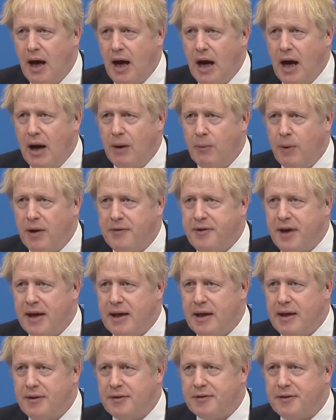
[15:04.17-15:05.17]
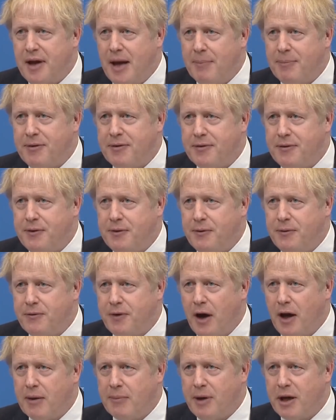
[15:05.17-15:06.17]
uh, we're taking steps to
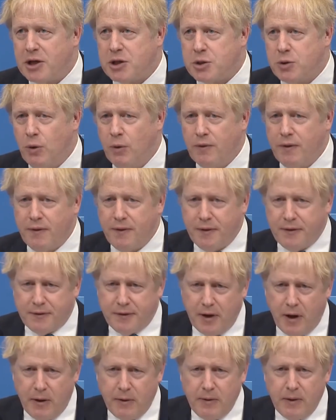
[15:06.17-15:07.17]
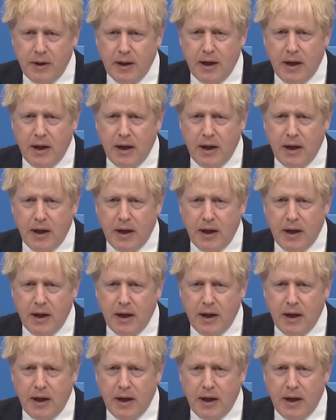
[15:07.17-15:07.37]
try to make sure that there's no